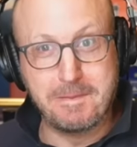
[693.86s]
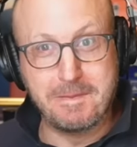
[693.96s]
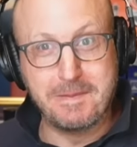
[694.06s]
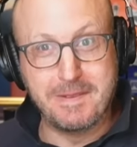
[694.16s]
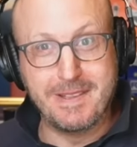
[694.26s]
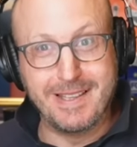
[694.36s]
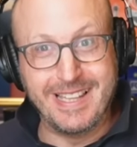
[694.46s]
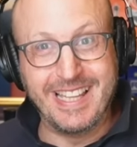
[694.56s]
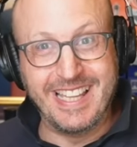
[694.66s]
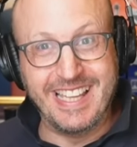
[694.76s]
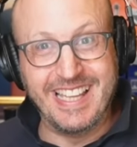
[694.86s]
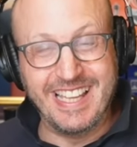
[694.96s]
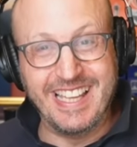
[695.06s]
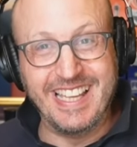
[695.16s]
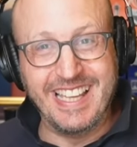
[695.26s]

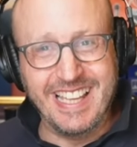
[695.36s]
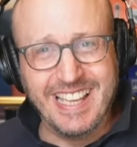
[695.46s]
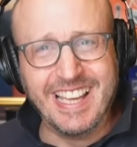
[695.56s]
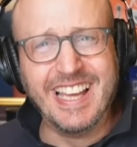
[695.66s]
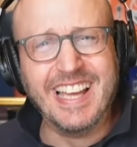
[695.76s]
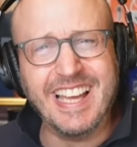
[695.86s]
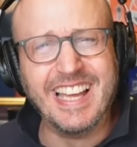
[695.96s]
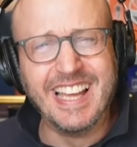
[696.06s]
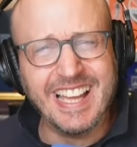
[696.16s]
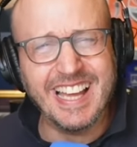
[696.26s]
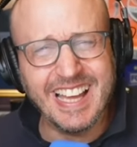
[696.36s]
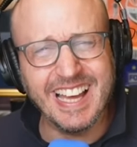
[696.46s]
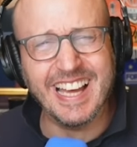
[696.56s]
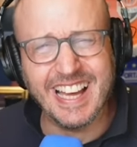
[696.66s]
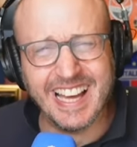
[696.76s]

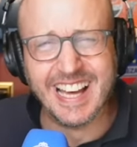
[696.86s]
No words are spoken by the person on screen.